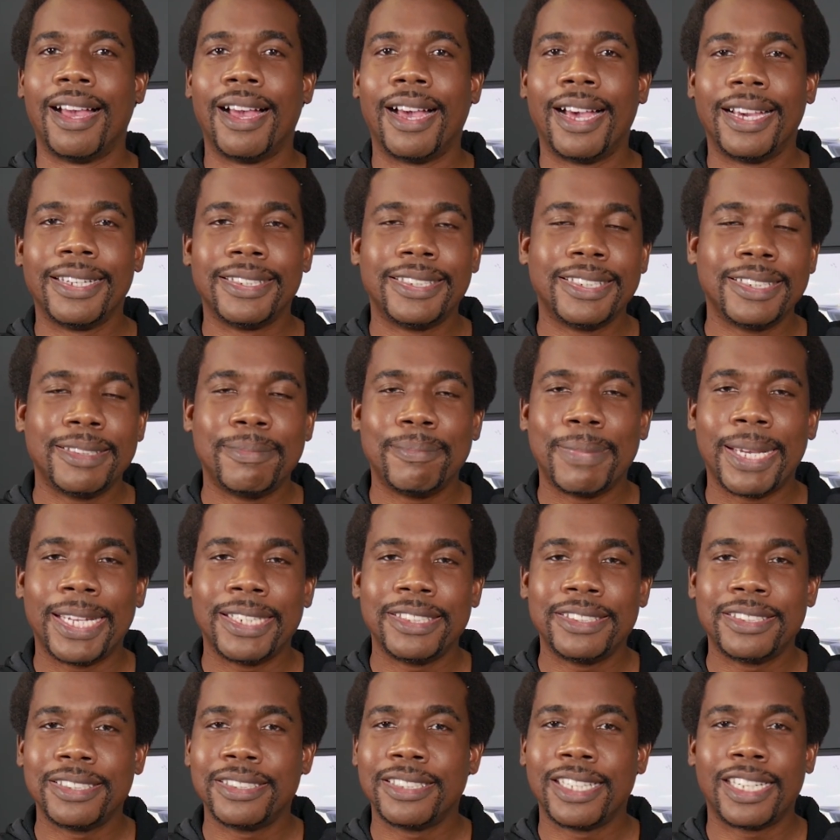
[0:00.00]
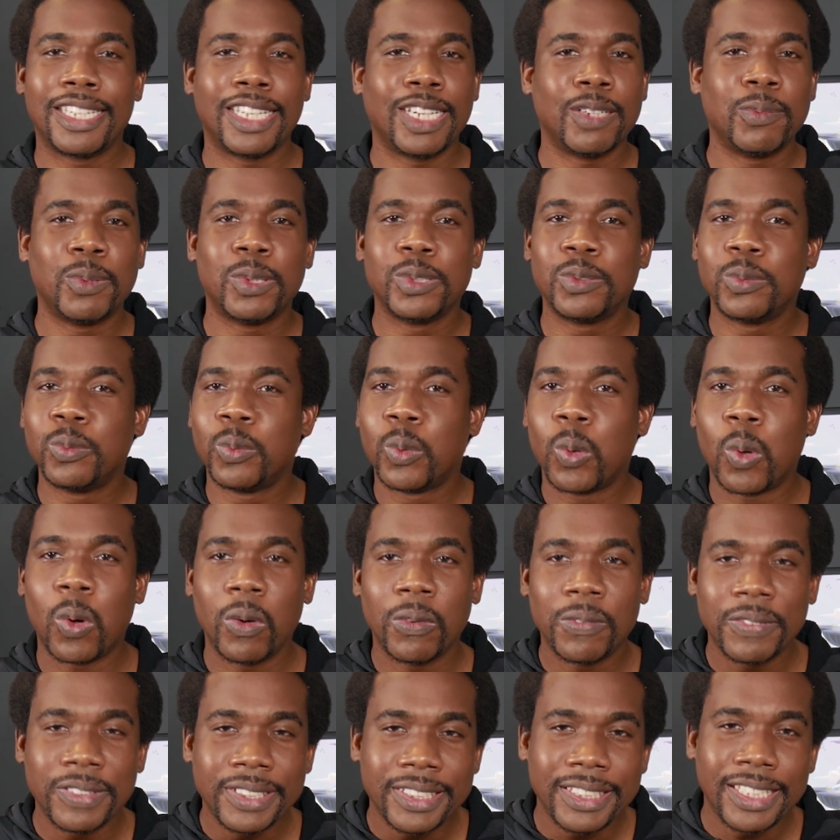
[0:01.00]
I did mention that I was
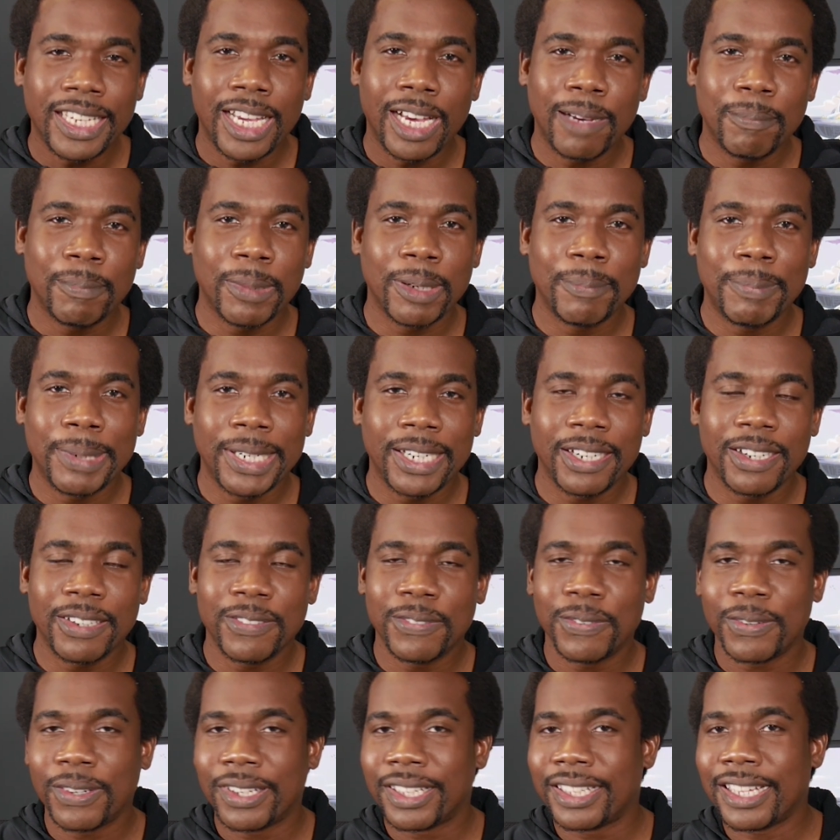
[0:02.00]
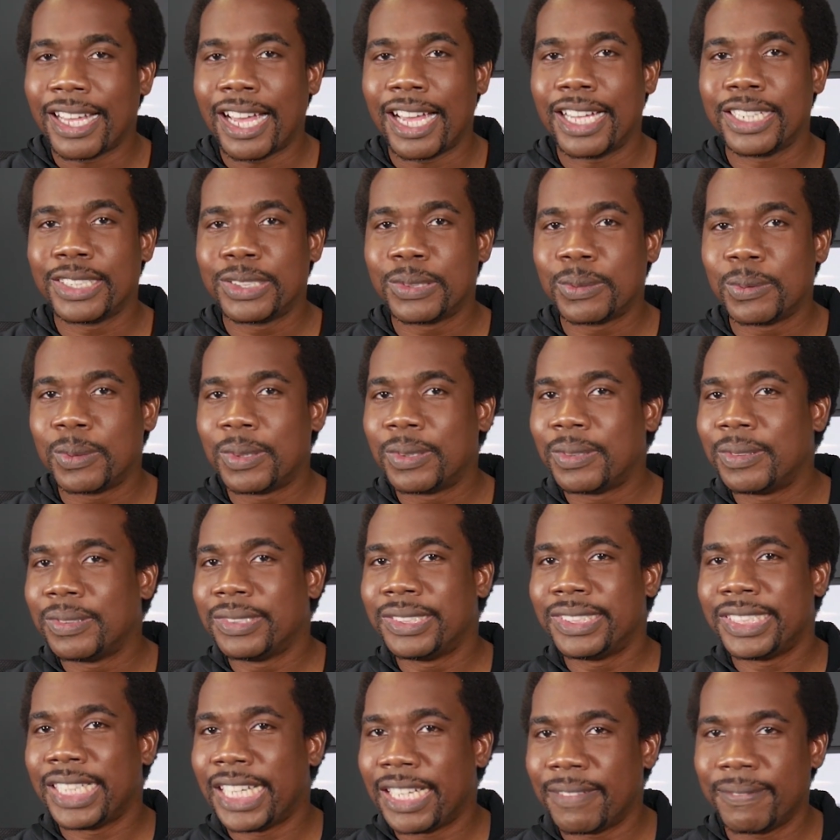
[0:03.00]
woefully unprepared for the actual
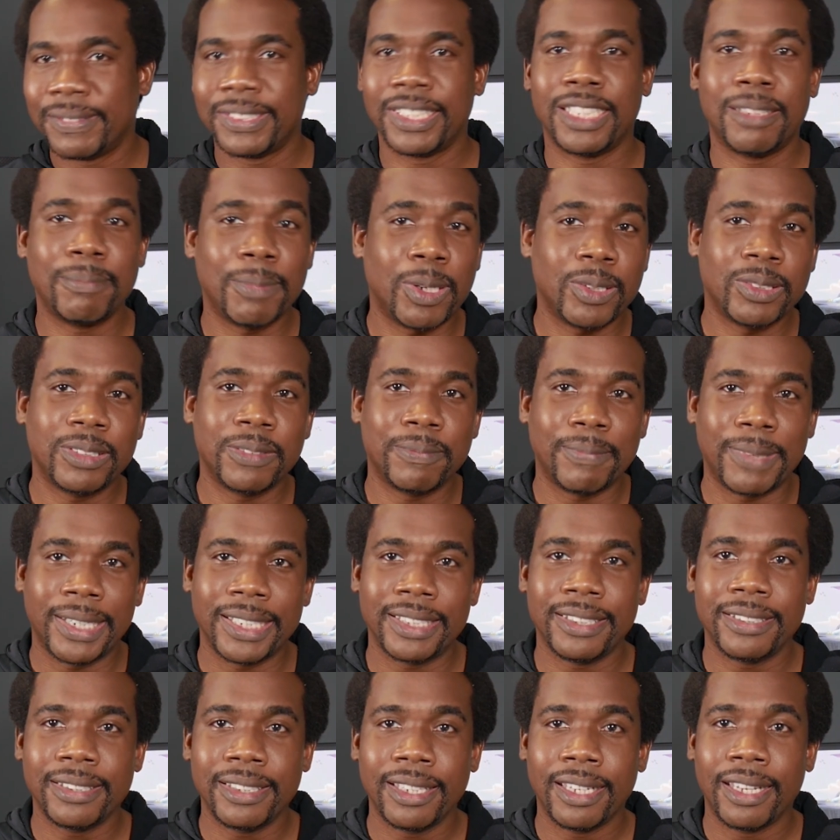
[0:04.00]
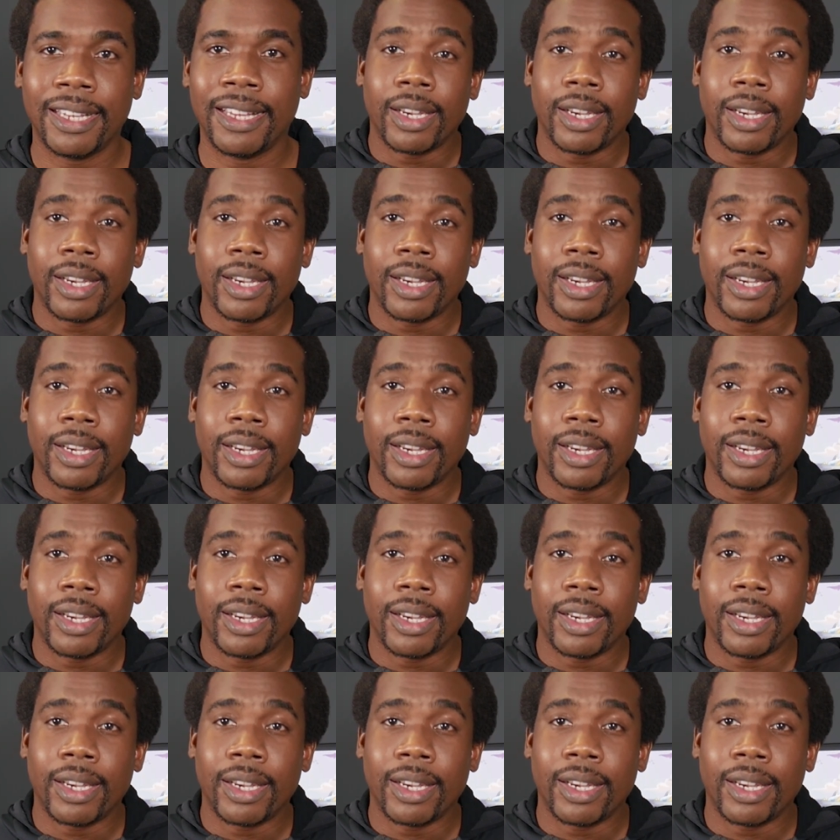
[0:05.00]
same amount of money.